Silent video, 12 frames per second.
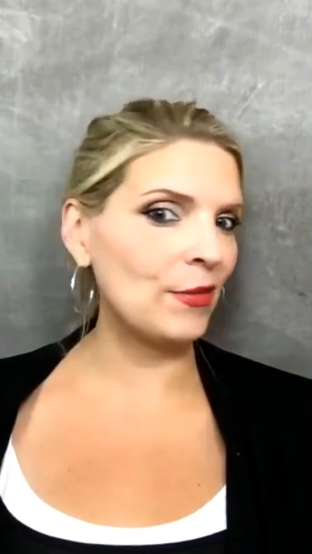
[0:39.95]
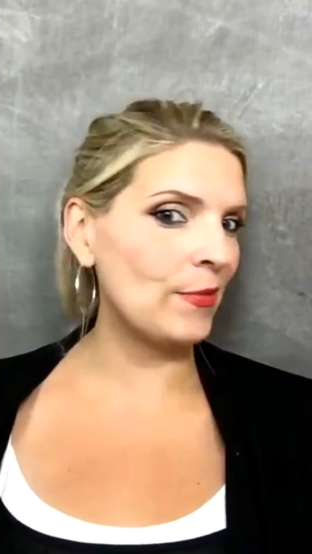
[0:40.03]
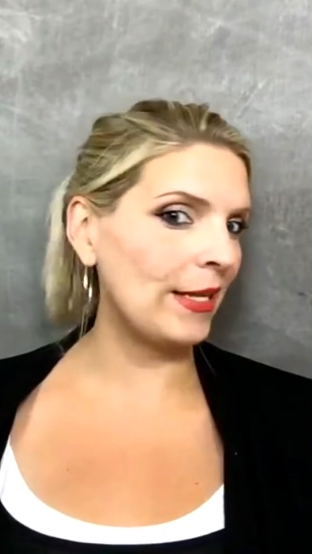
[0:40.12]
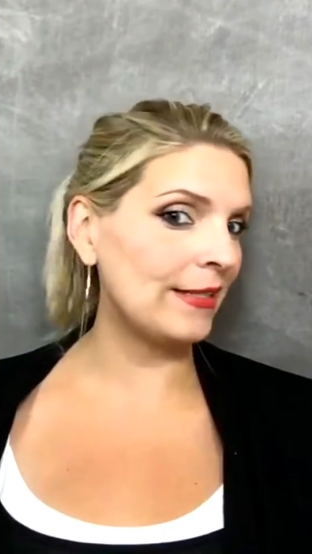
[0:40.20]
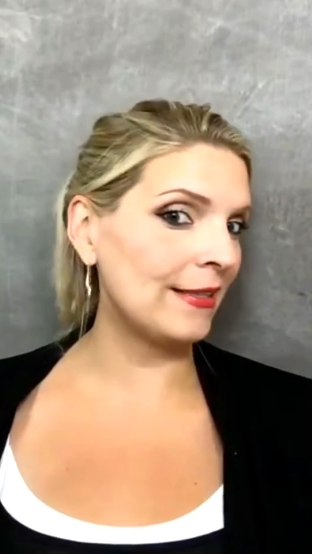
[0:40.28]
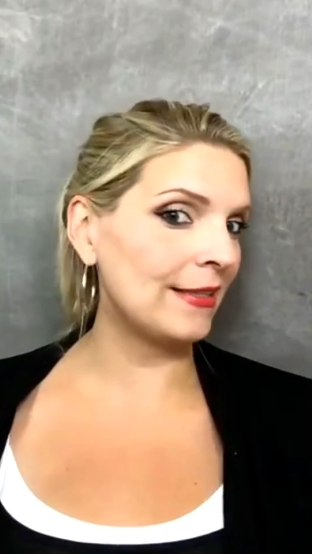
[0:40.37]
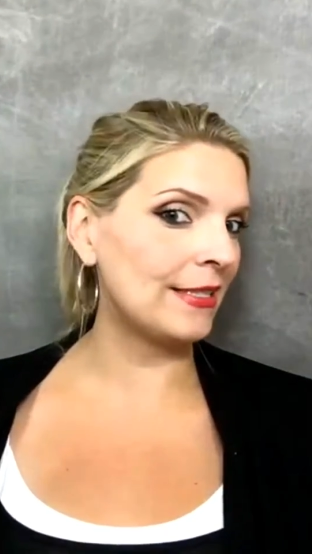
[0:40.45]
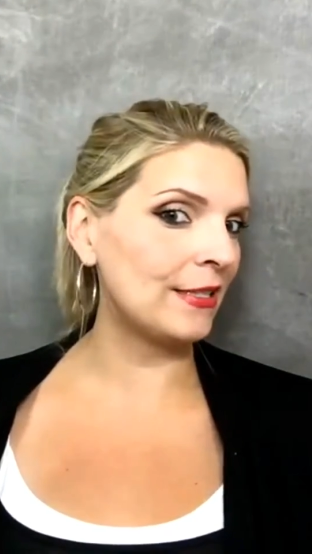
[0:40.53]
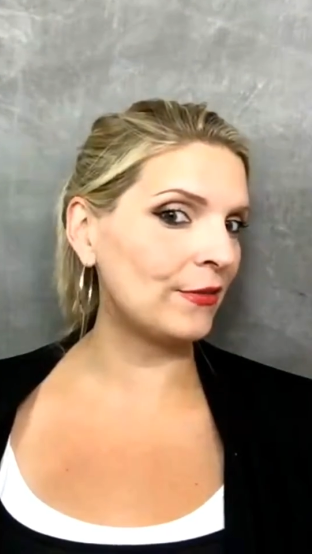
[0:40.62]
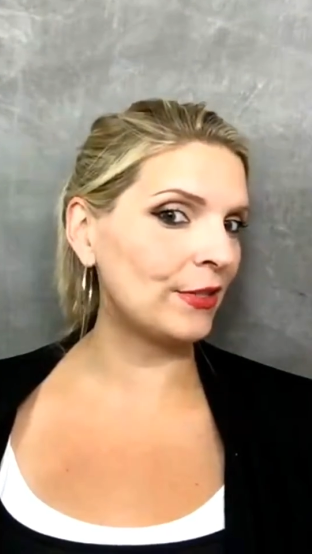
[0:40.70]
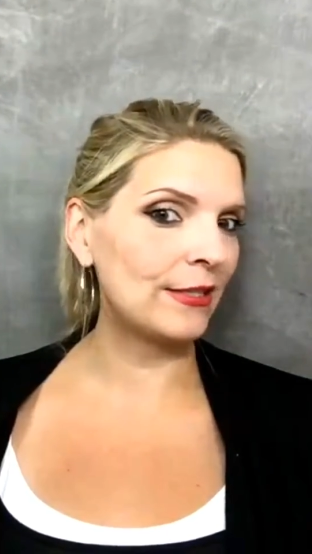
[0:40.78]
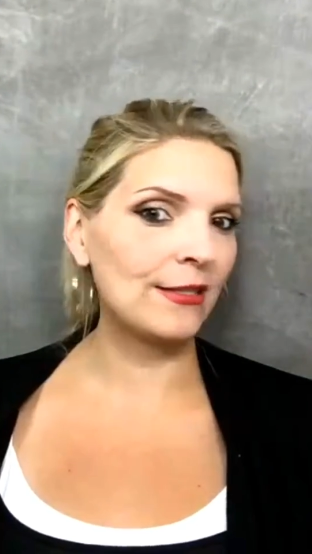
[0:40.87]
of amazing the
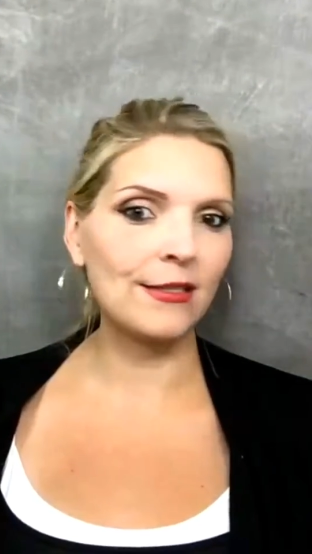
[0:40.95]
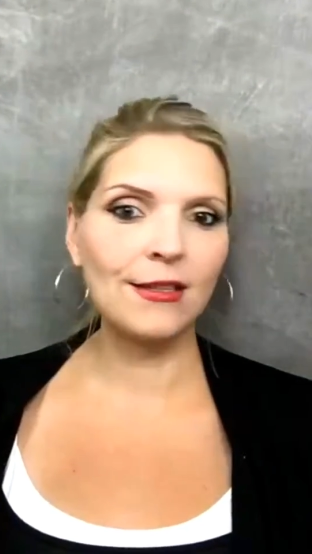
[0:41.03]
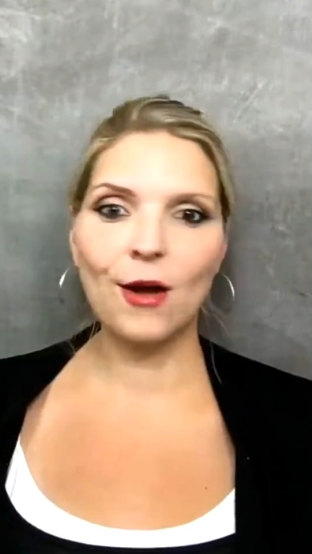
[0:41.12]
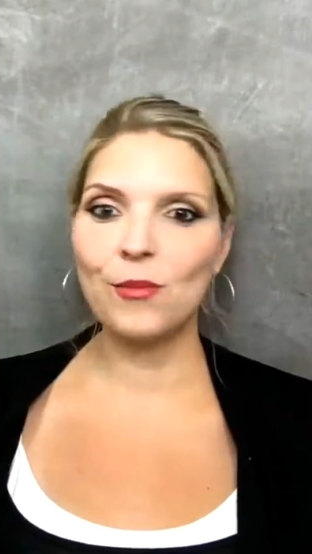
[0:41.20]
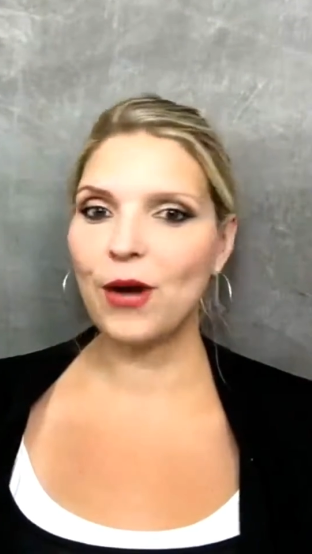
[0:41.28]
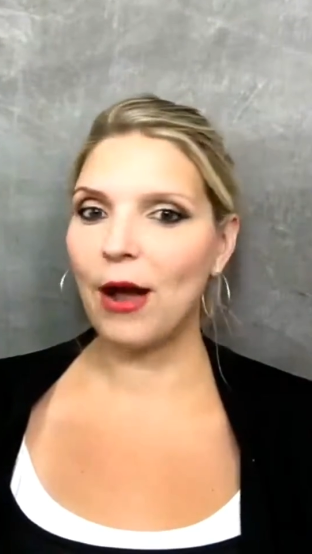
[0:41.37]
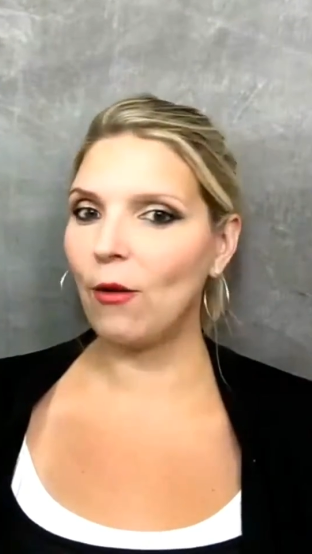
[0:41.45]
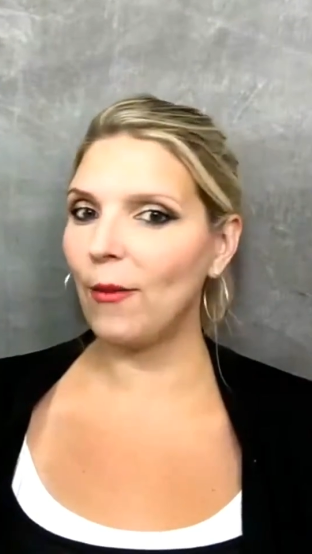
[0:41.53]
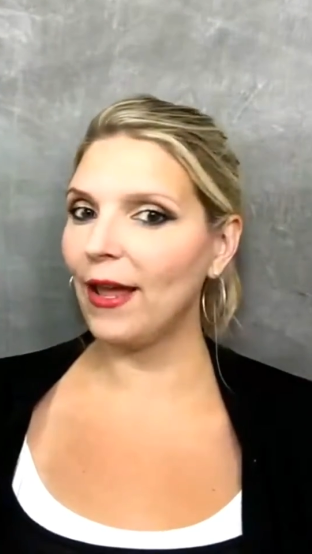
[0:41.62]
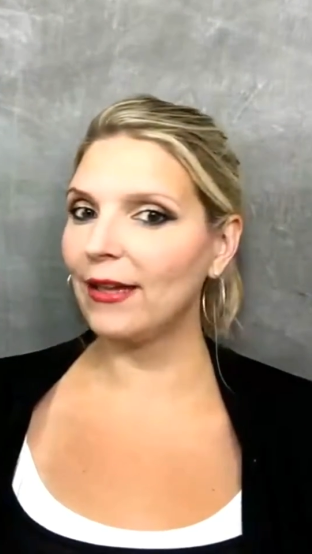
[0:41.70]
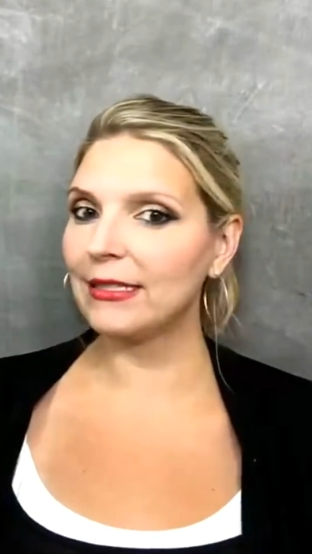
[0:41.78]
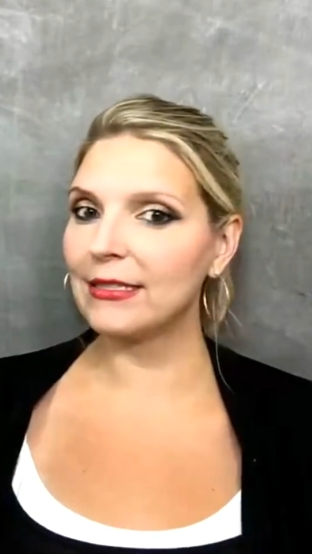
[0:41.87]
difference a brow
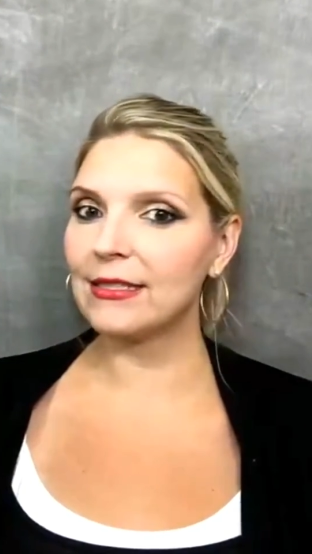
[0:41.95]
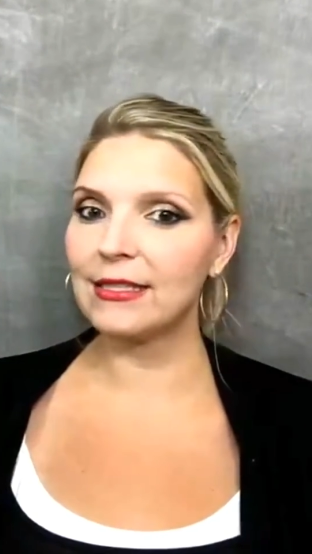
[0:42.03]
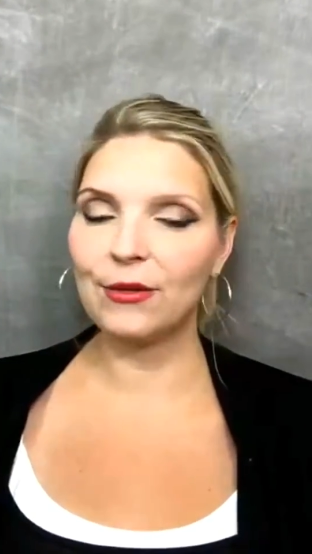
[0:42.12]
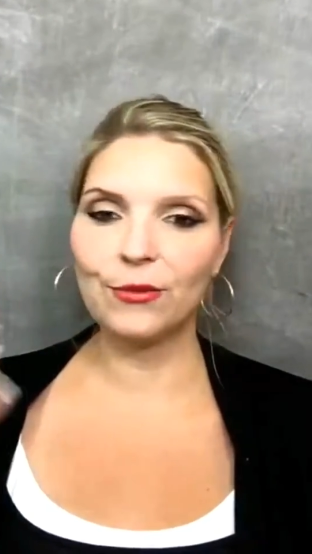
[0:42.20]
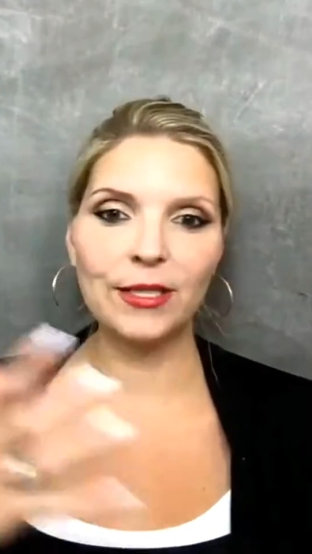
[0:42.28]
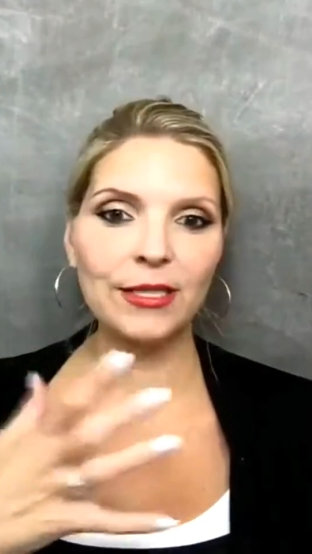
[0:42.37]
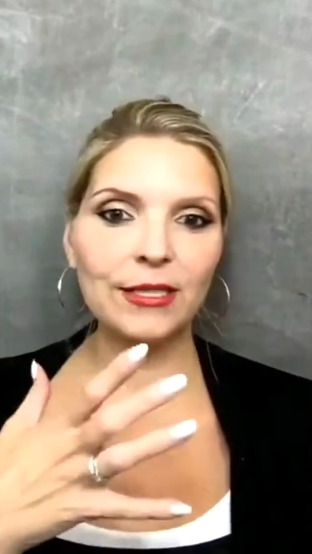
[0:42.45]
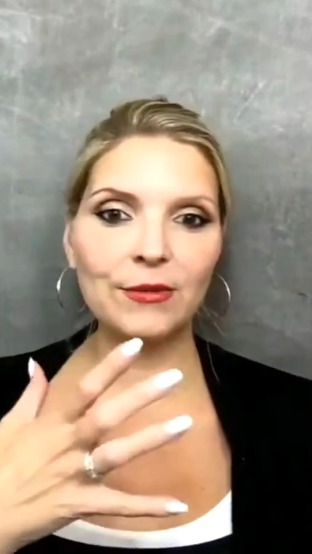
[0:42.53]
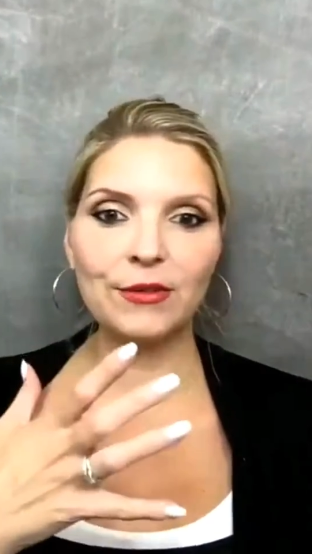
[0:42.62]
makes. It really